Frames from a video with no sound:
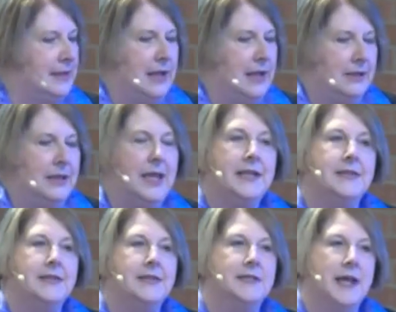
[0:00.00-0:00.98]
Like the
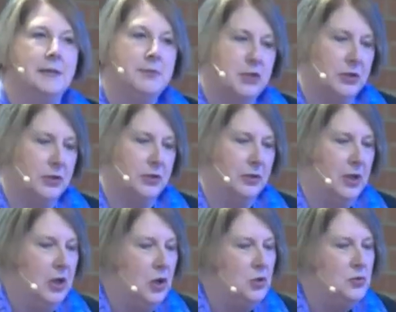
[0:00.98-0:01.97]
tempter
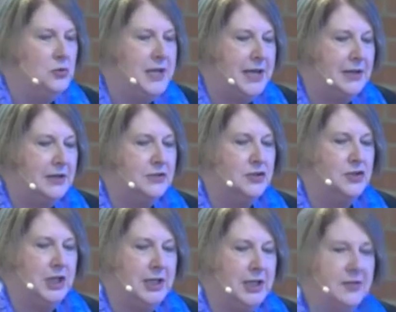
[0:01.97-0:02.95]
who dares
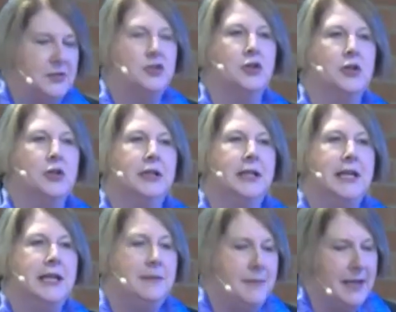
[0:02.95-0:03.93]
Jesus to
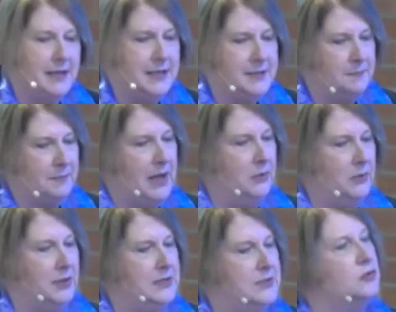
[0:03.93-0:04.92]
claim that his power
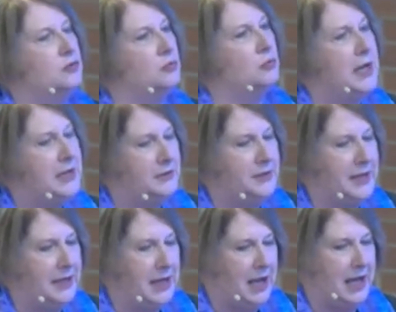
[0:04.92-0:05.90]
is greater
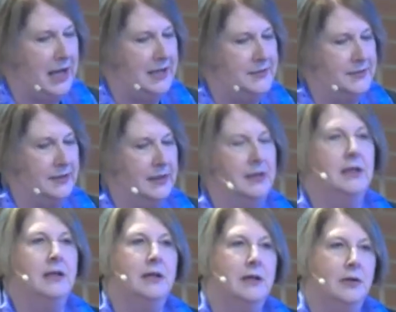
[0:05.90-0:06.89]
than God's,
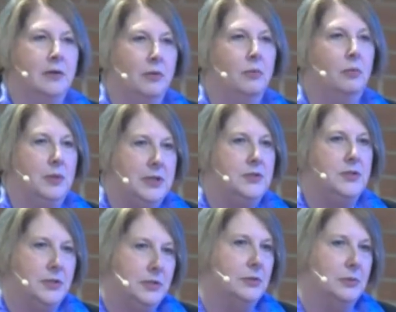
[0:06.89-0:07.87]
we
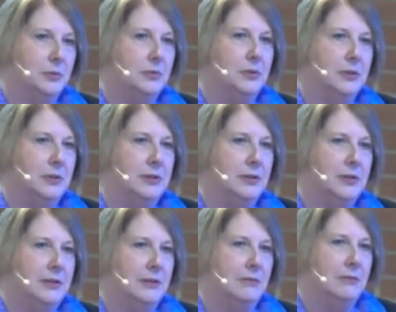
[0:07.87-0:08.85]
too
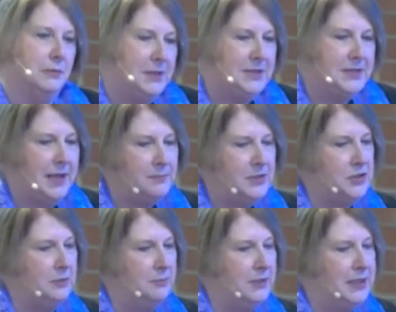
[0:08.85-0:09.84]
will be tempted
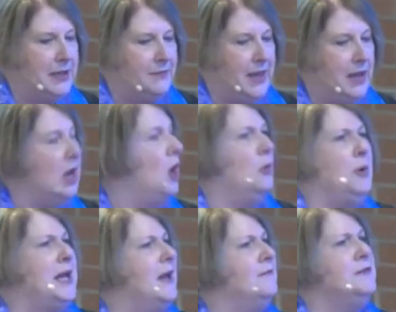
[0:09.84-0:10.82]
to believe that we
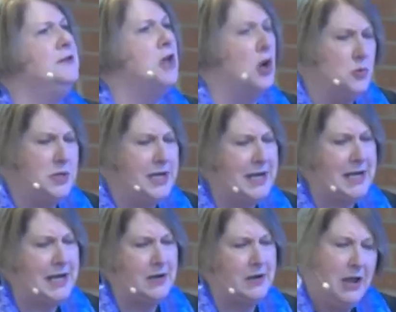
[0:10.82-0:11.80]
have no
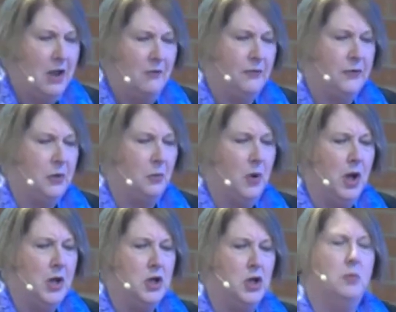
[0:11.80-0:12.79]
need for the
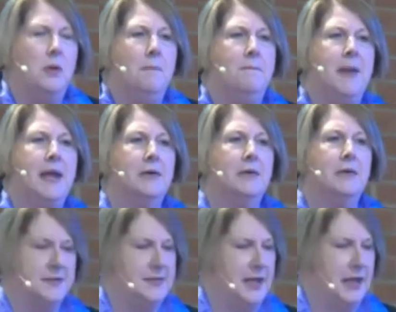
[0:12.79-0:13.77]
one who will bear
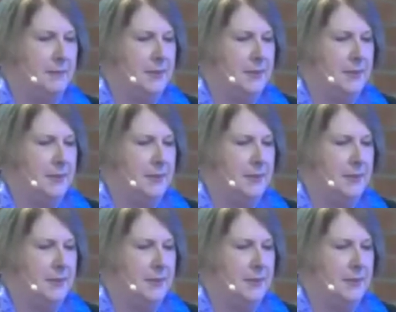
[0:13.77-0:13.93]
us up